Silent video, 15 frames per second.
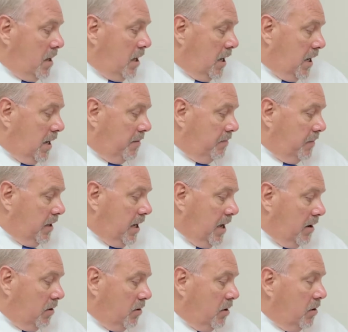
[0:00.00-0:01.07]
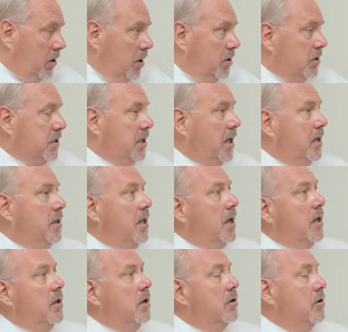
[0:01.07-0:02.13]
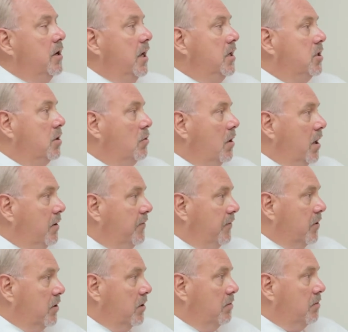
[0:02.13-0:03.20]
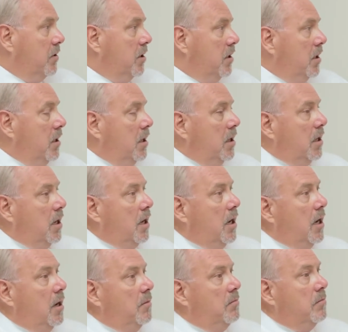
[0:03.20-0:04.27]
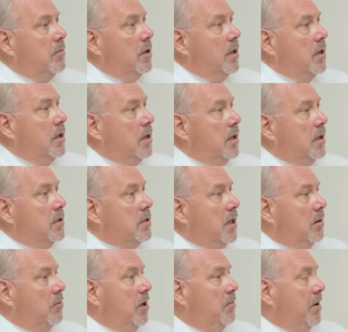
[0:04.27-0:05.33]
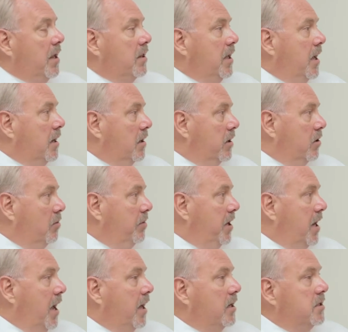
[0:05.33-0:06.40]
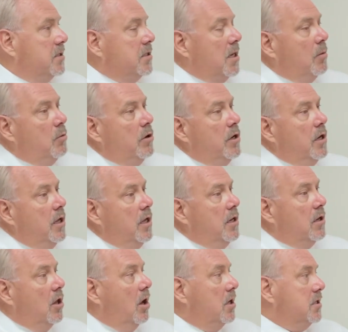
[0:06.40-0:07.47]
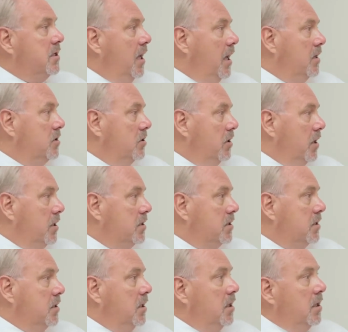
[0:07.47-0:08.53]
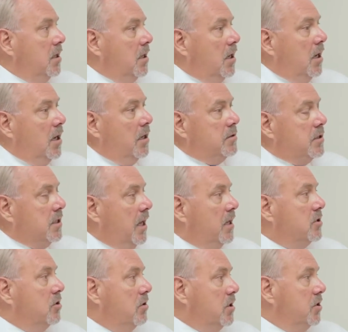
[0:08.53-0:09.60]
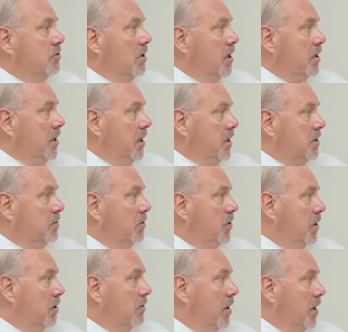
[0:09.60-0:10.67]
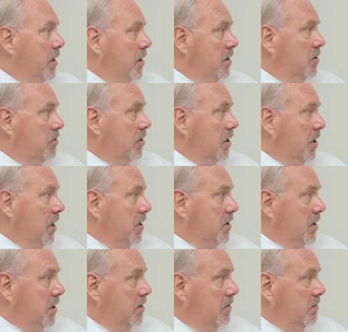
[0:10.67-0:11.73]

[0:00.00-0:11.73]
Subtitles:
Now, you said that you're a nationwide firm. Tell me about that a little bit. How does someone in Los Angeles schedule a drug test with Accredited Drug Testing?